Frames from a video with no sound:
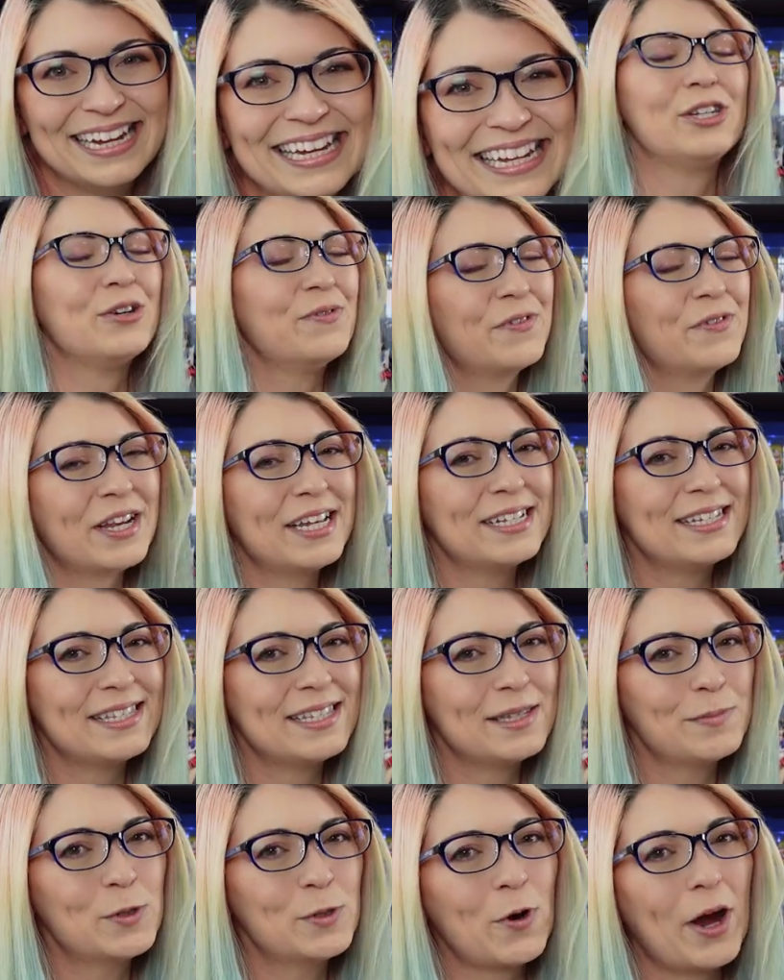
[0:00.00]
Don't forget to
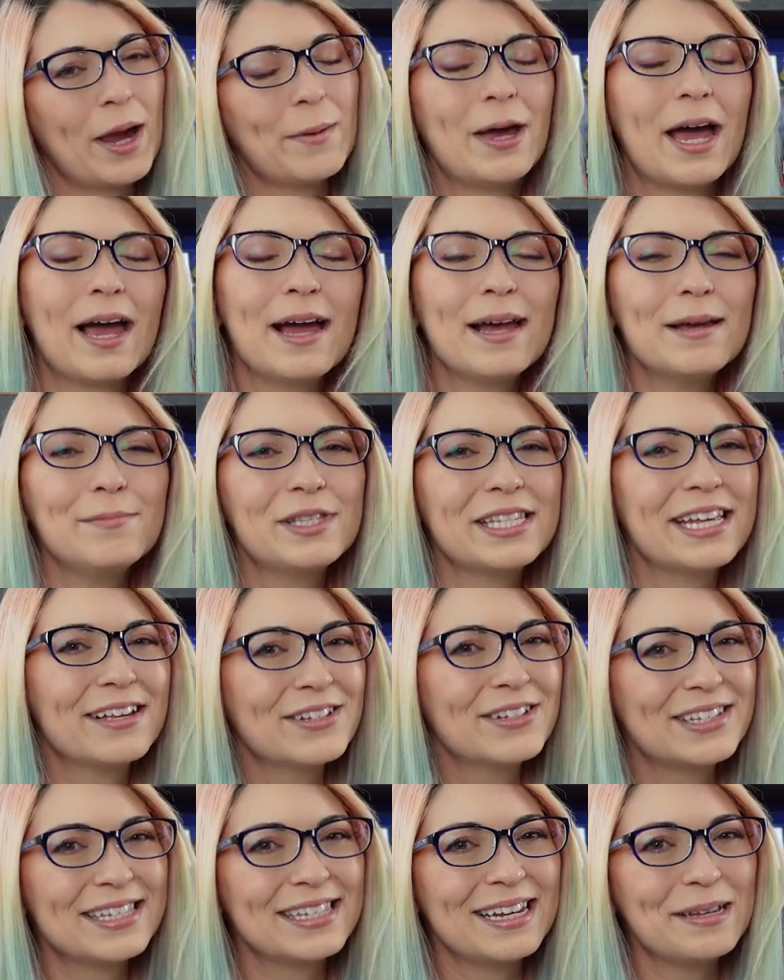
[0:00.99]
subscribe. I'm
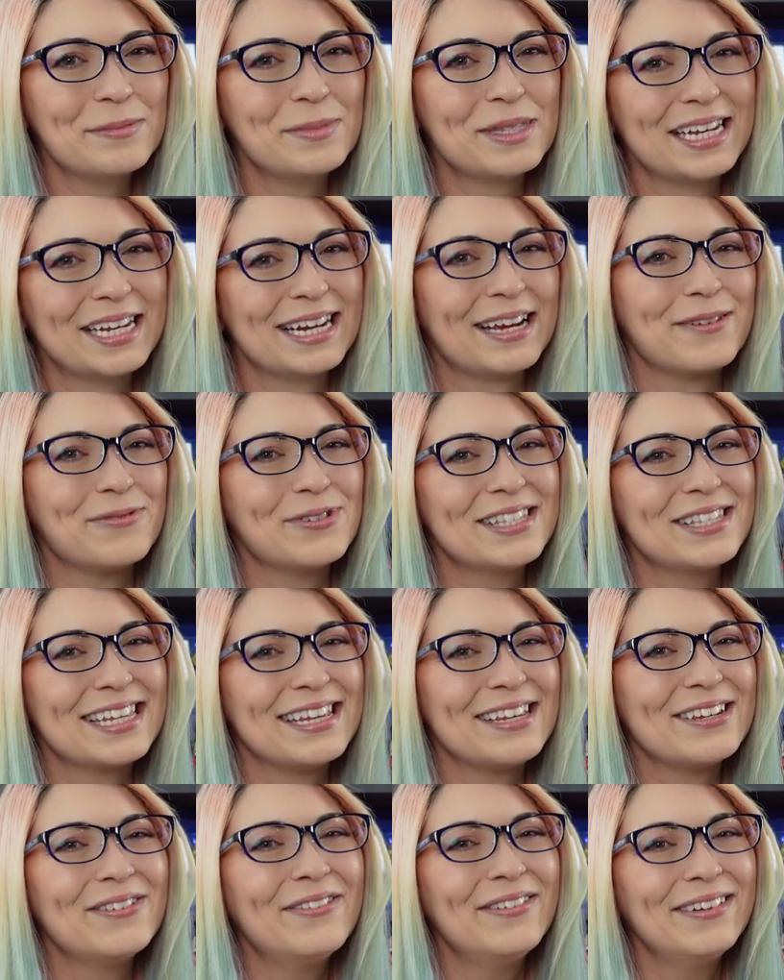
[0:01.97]
Sailor Snubs, and I will see
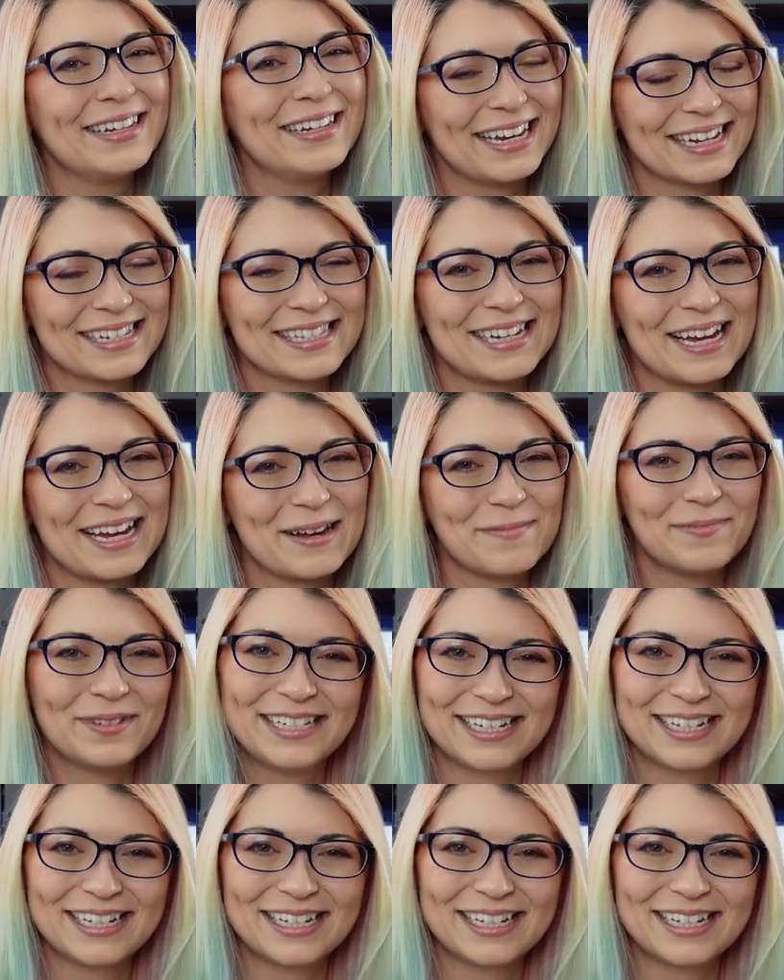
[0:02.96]
you next time.